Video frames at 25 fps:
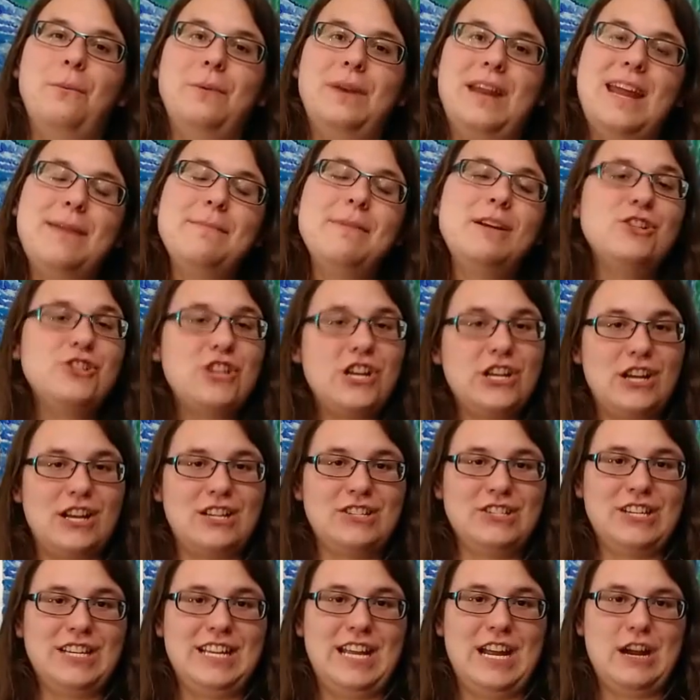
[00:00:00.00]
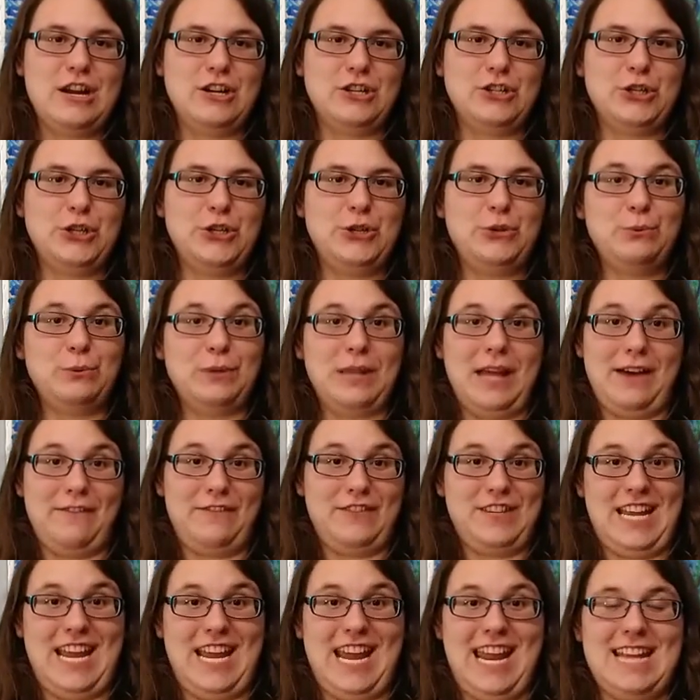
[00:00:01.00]
name a Jane Austen character you
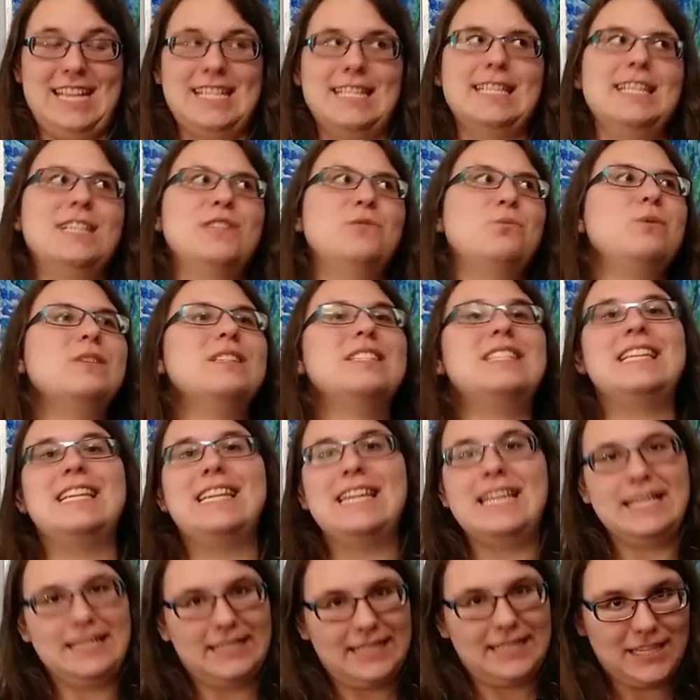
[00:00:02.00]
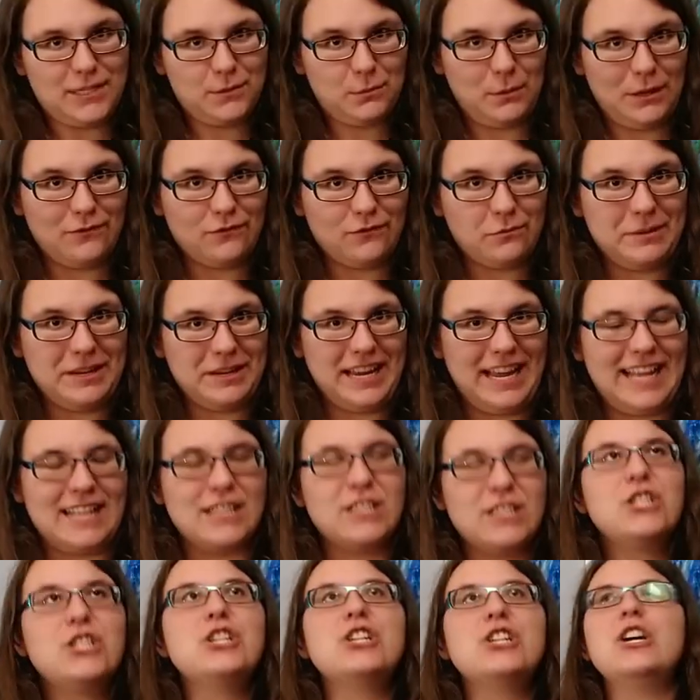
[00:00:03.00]
love to hate. This was the easiest one for me to
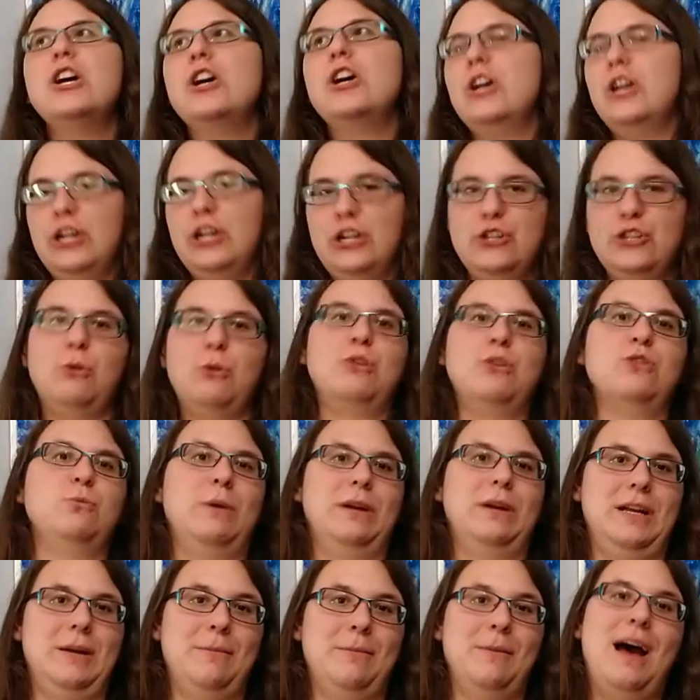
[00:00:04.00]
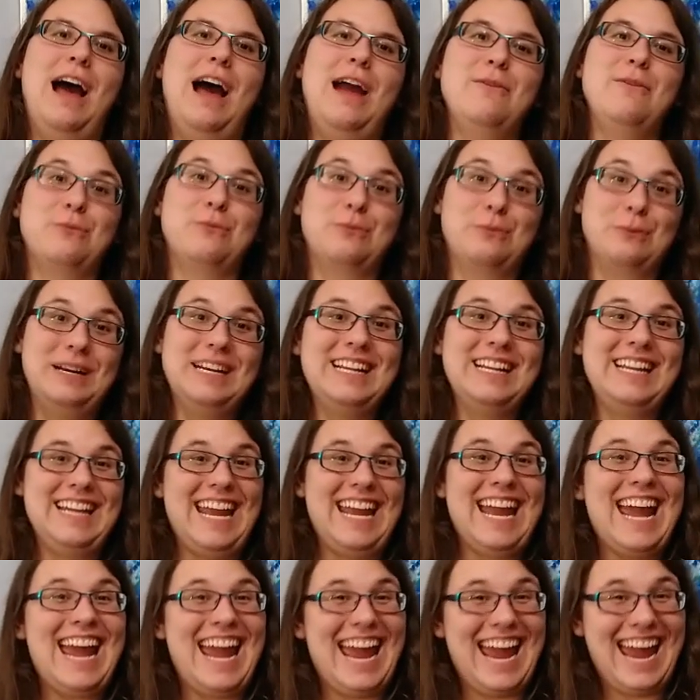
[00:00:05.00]
answer. George Wickham. I really
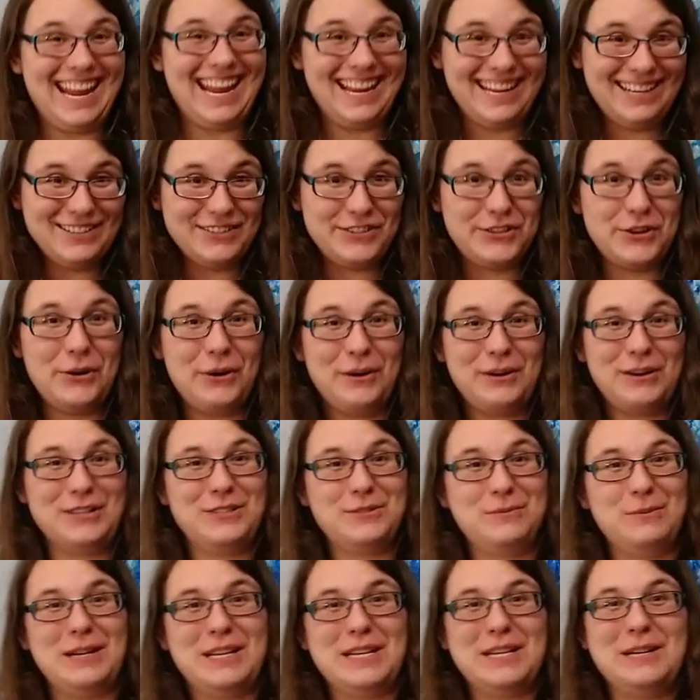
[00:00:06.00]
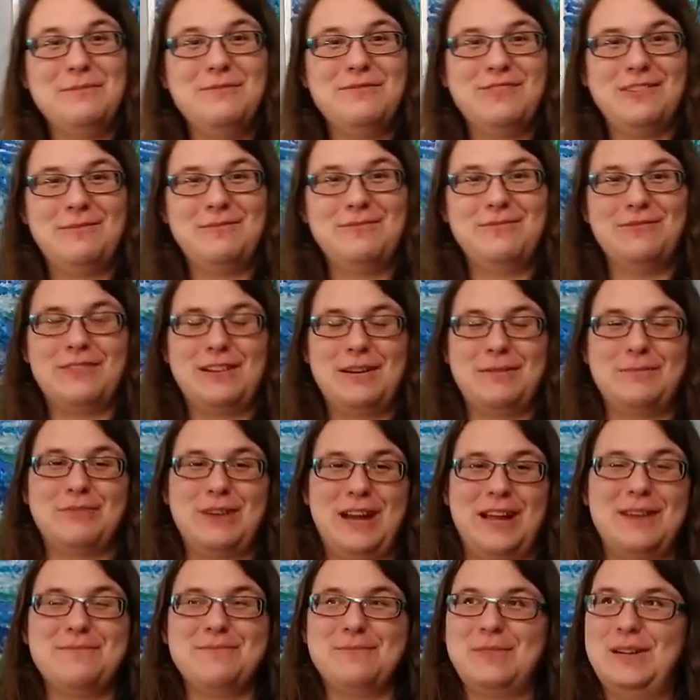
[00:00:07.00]
hate George Wickham from
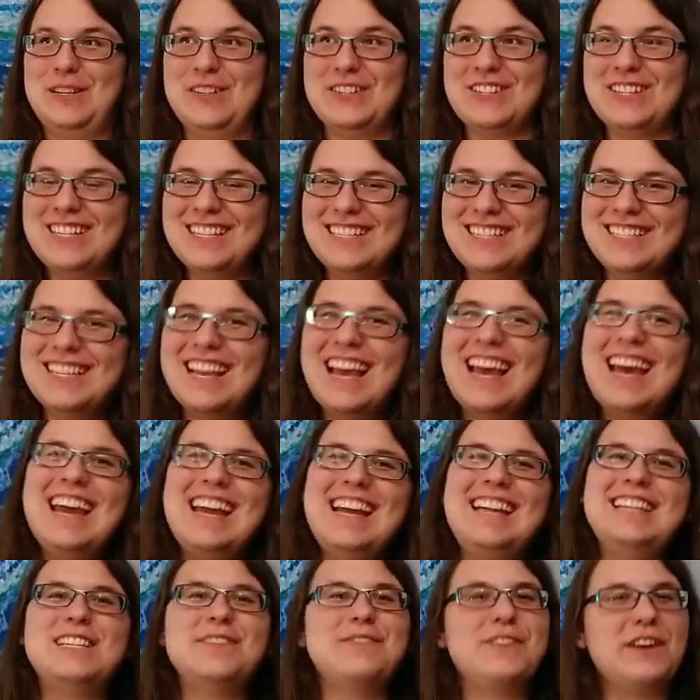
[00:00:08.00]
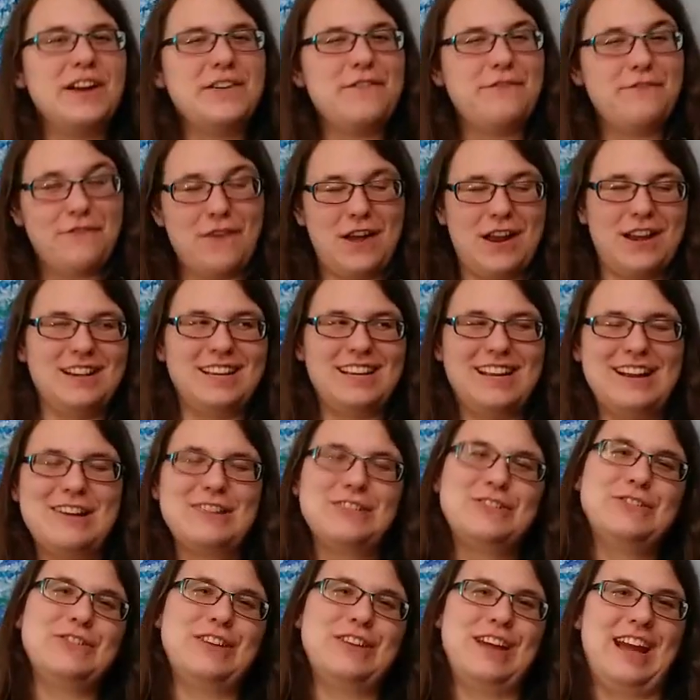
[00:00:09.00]
Pride and Prejudice. He's a very fun
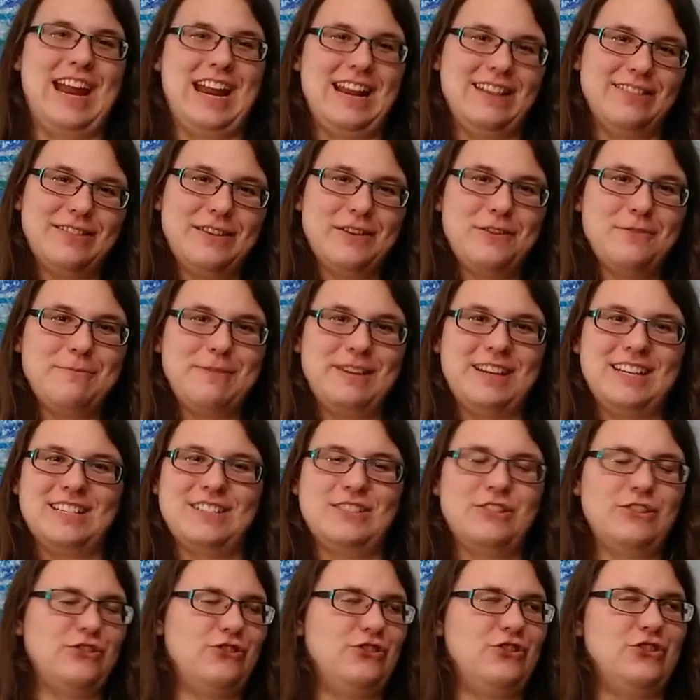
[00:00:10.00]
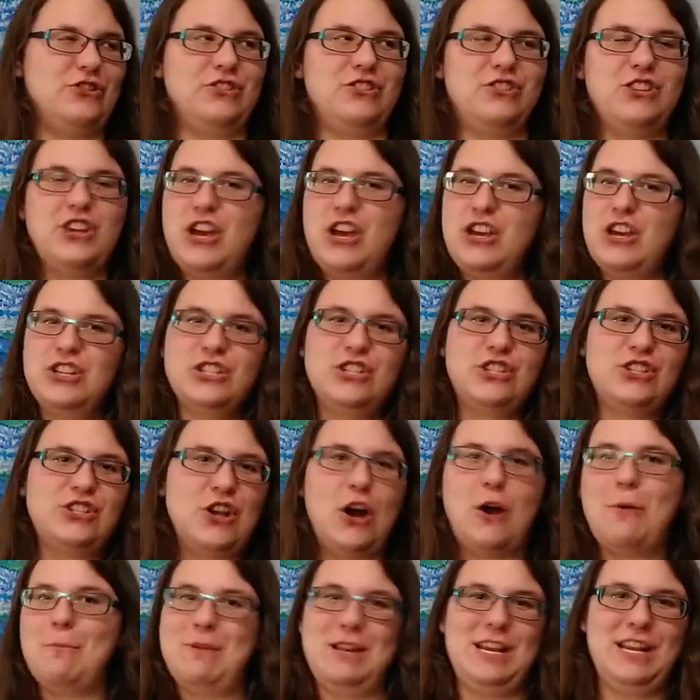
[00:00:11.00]
character to hate though, because there's just
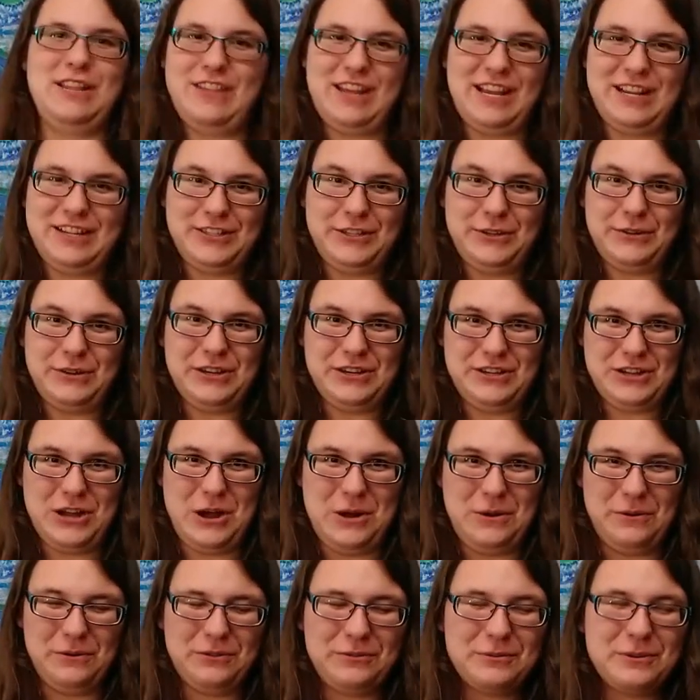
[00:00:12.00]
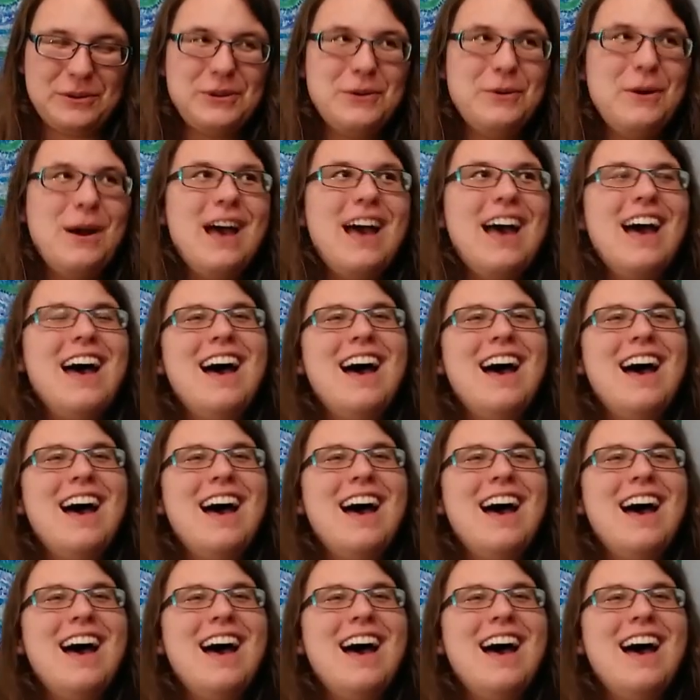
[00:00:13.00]
so many things you can go through.